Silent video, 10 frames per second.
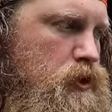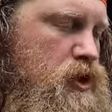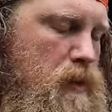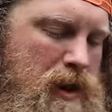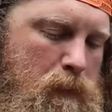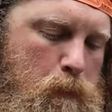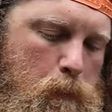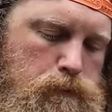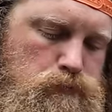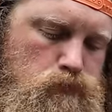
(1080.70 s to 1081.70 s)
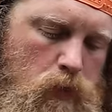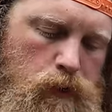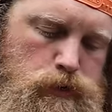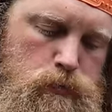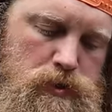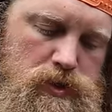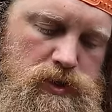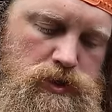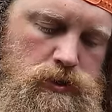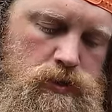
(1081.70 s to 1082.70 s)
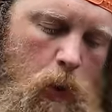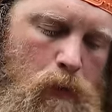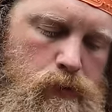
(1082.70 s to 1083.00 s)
good, job, man. Super delicious.